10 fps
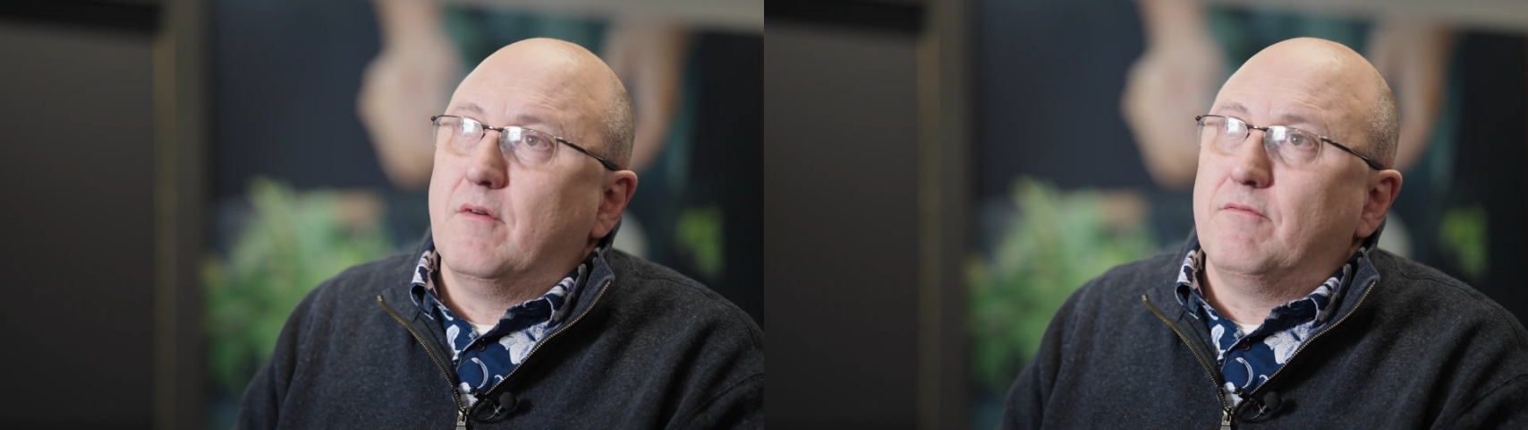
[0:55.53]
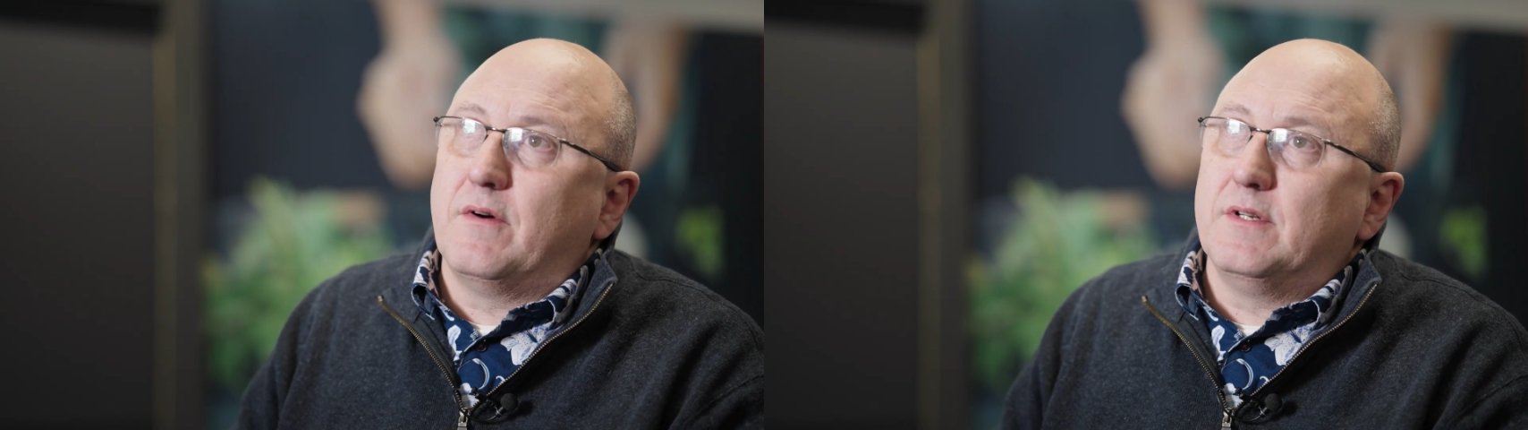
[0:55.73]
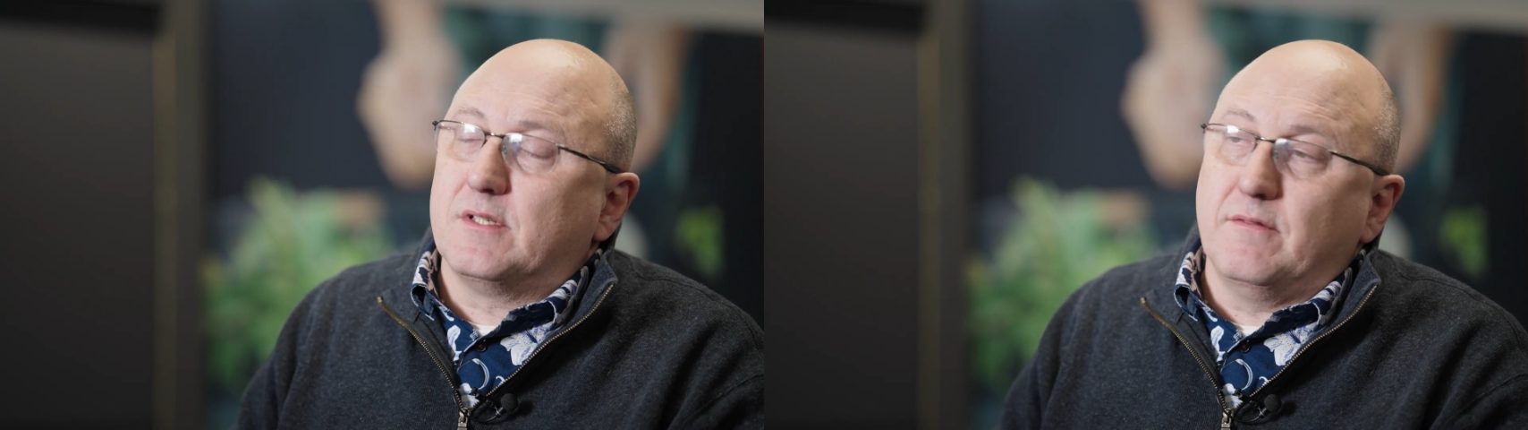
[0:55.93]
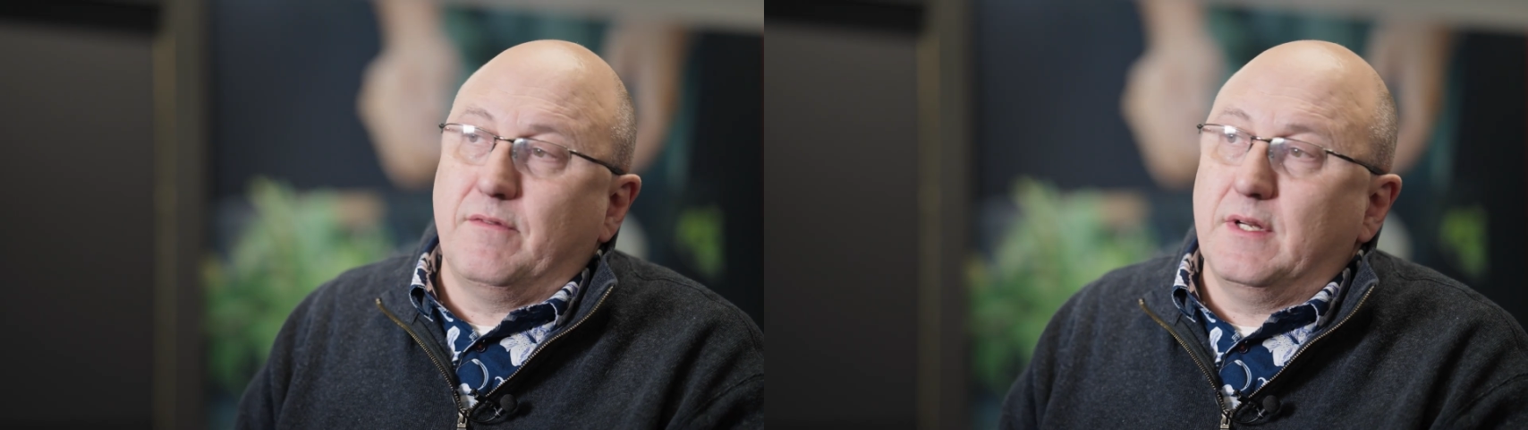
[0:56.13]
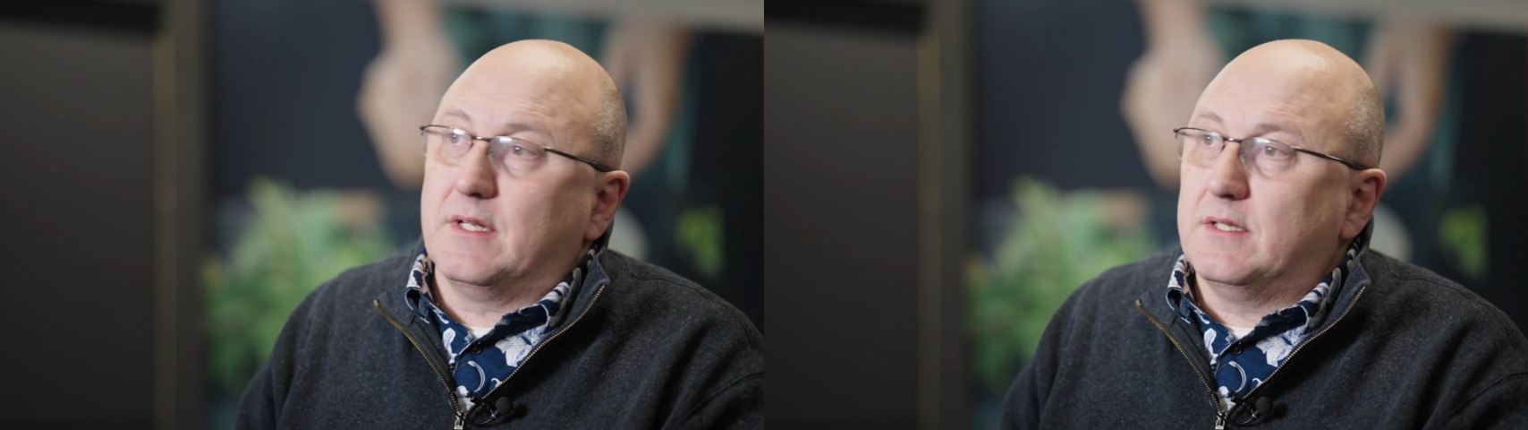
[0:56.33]
very
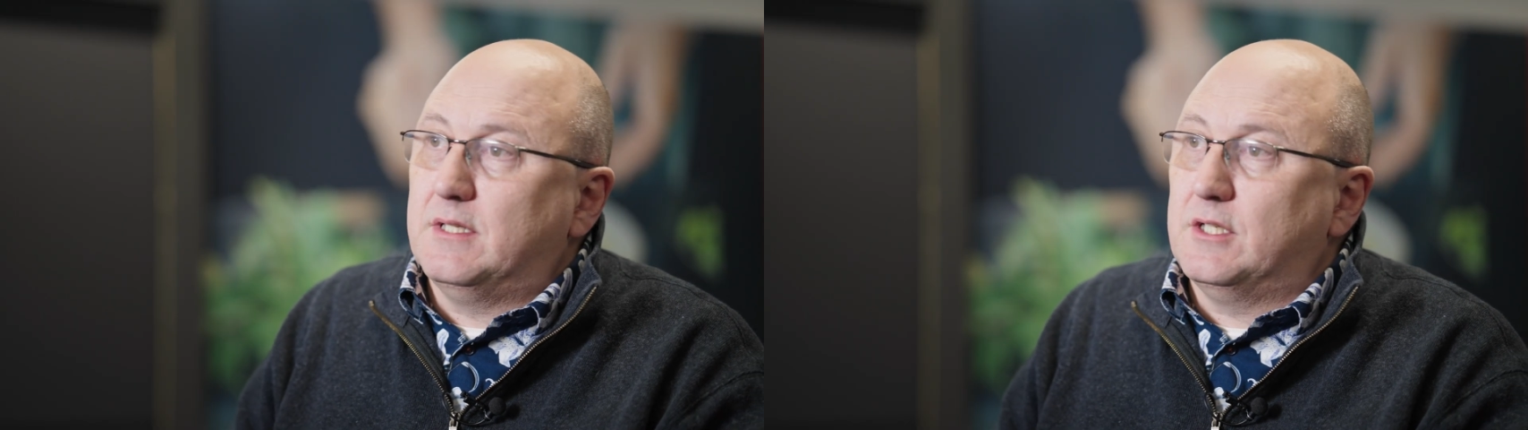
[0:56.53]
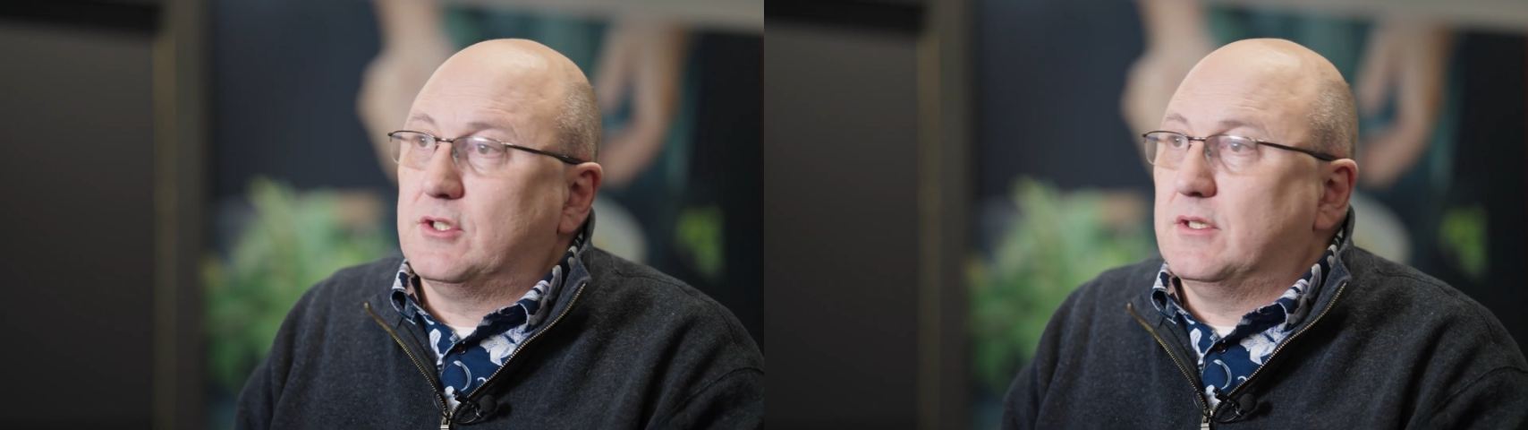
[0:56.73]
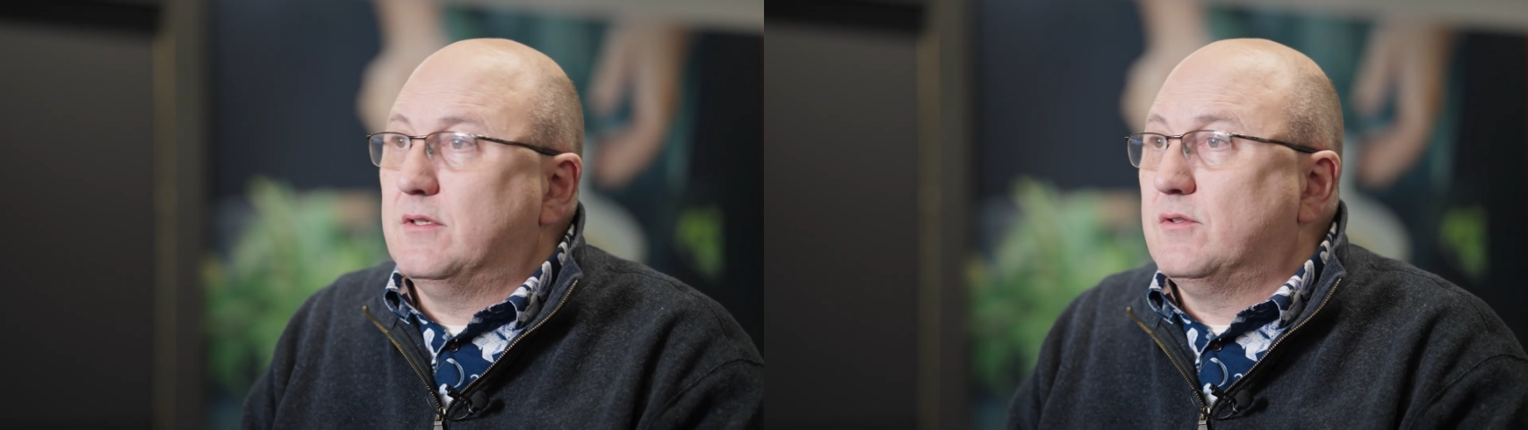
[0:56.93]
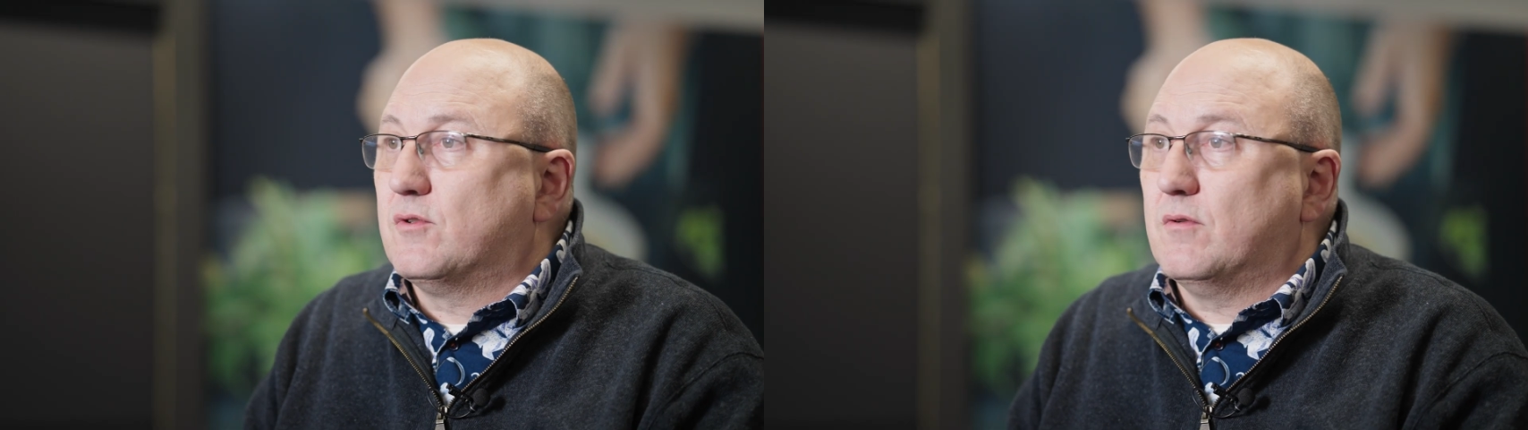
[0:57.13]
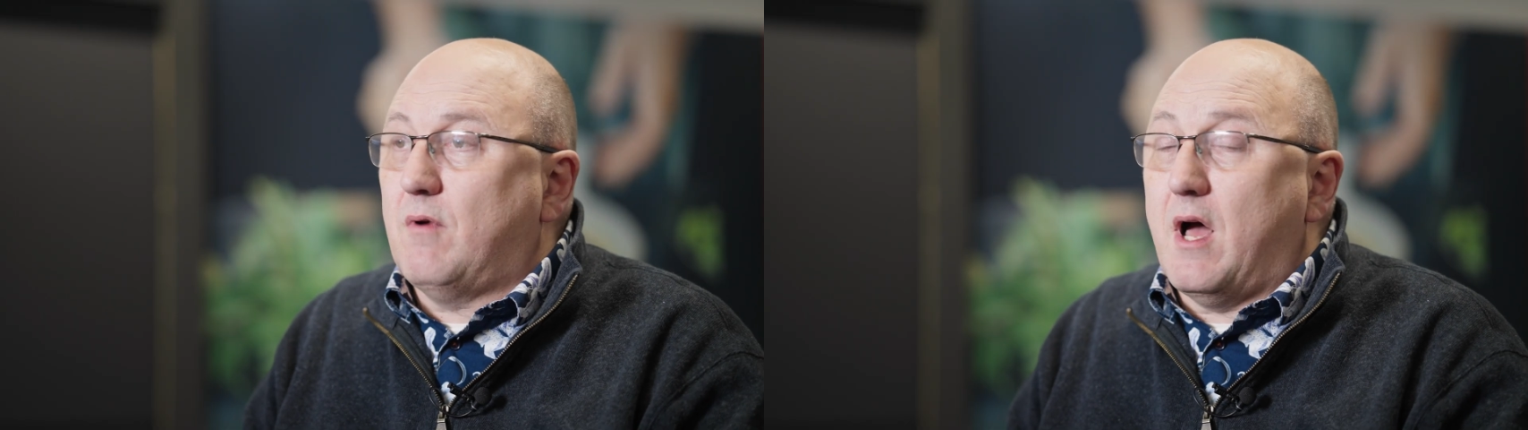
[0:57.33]
severe
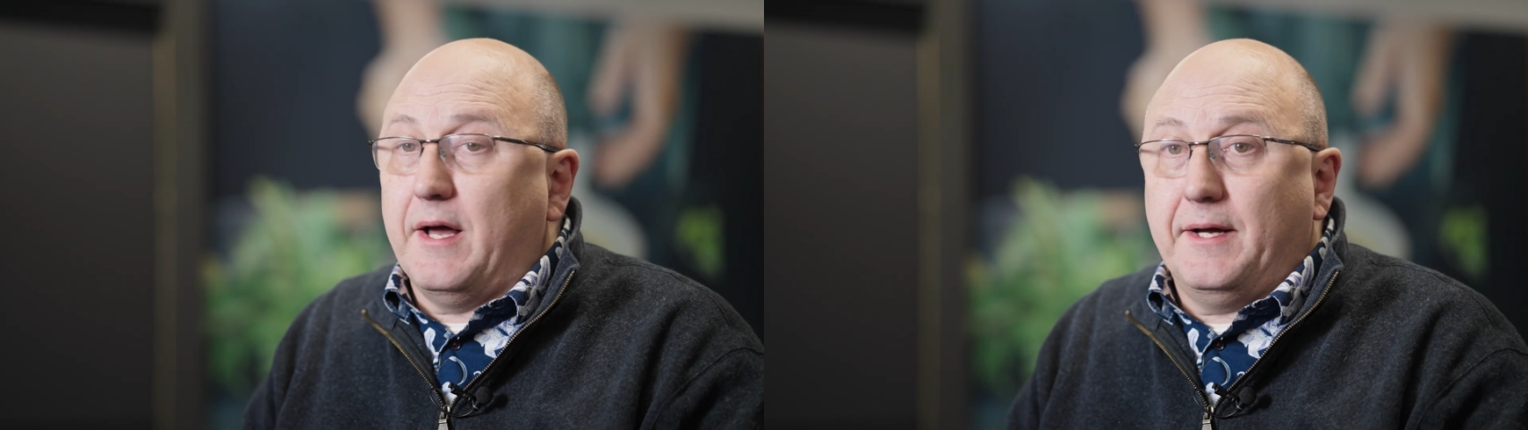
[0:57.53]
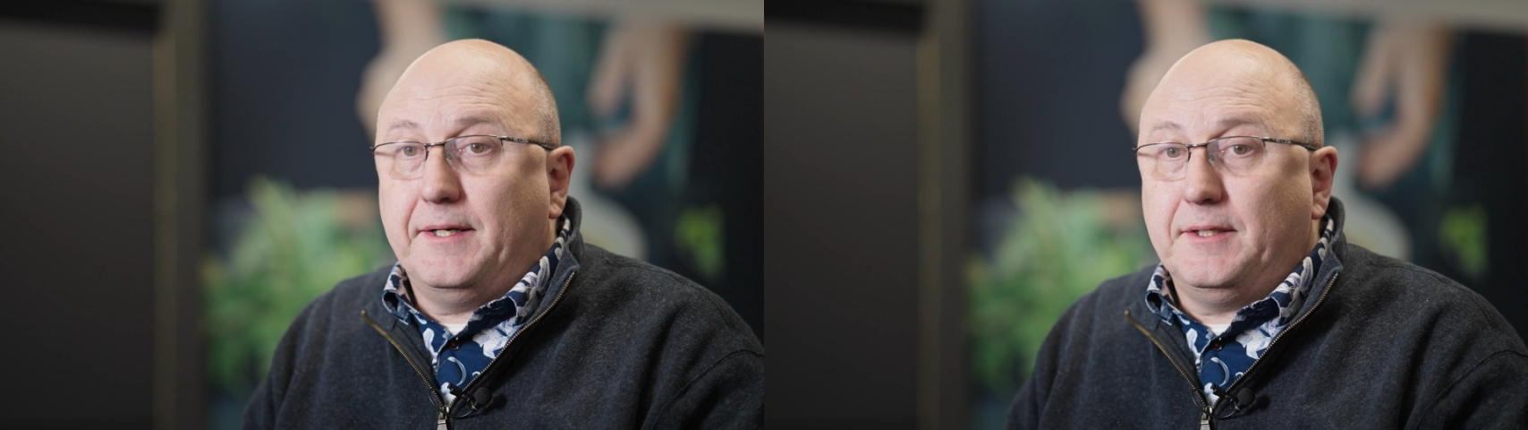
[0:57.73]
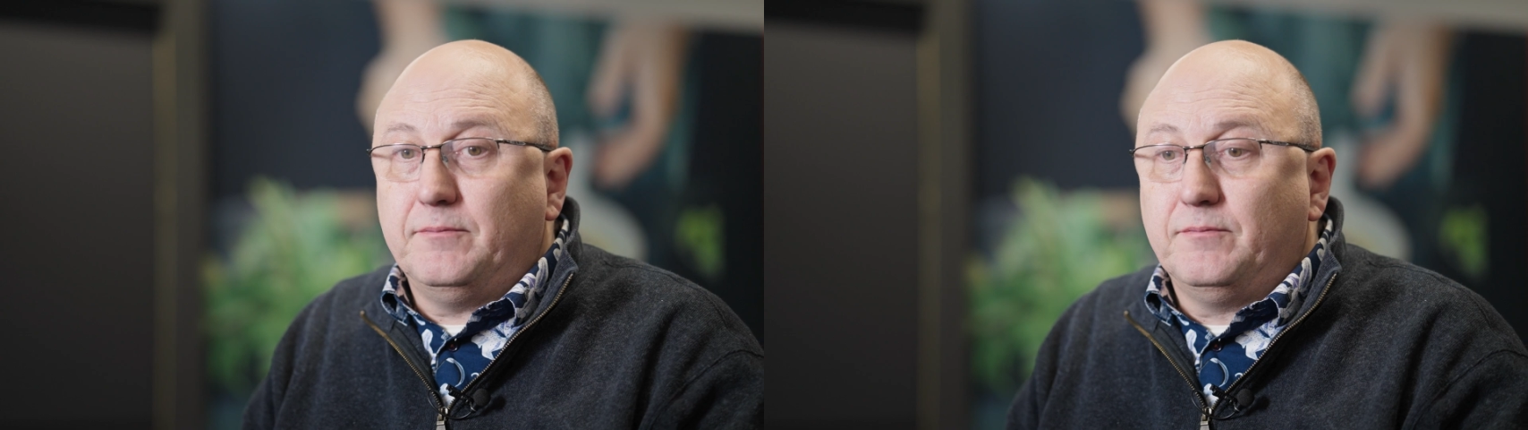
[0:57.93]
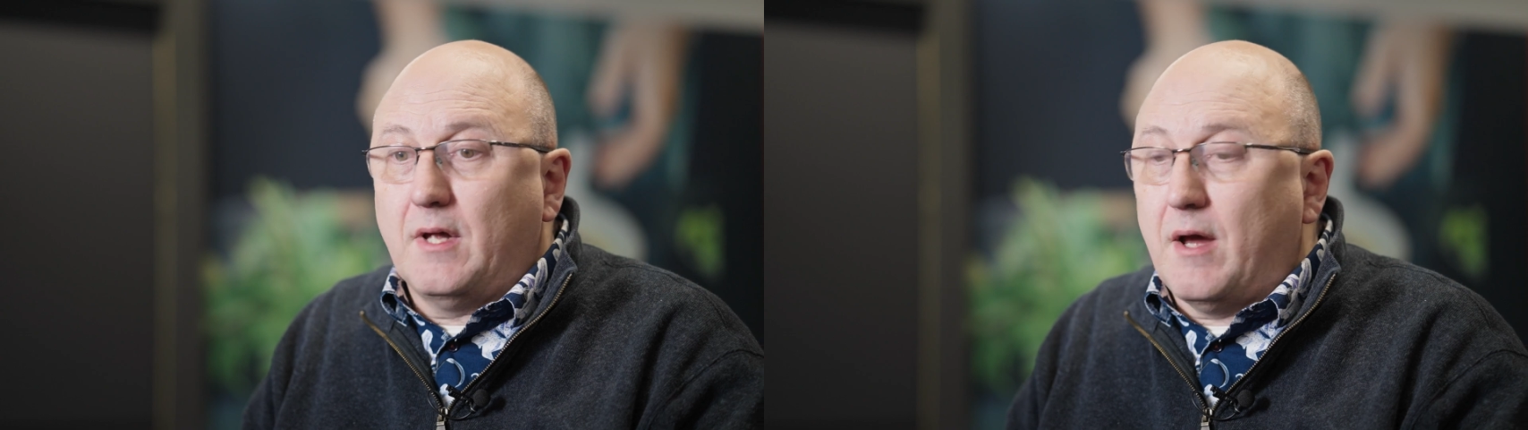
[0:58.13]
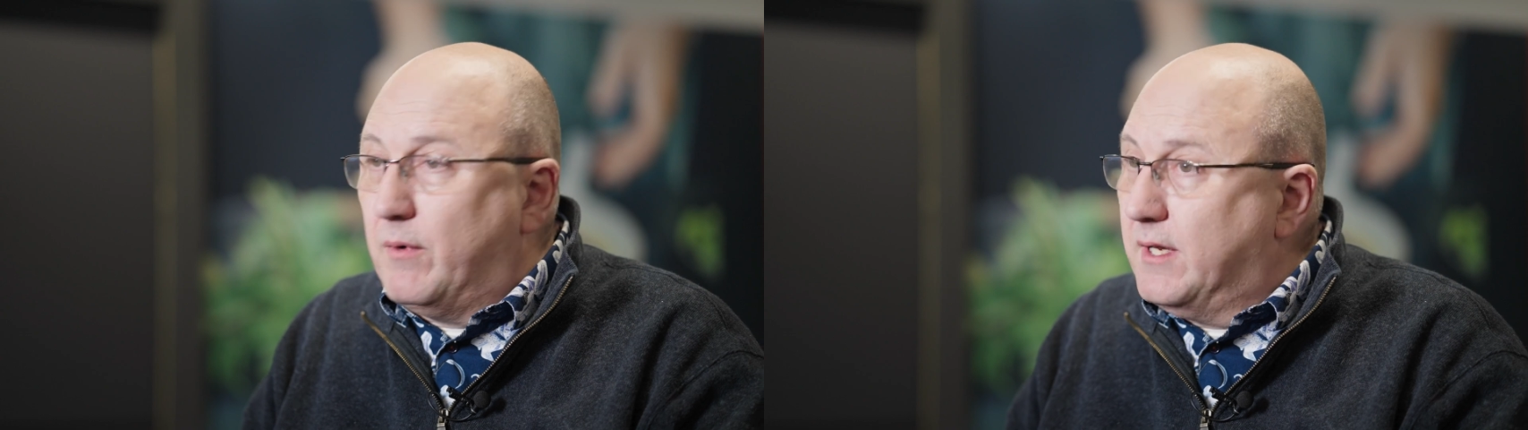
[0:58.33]
conditions, and we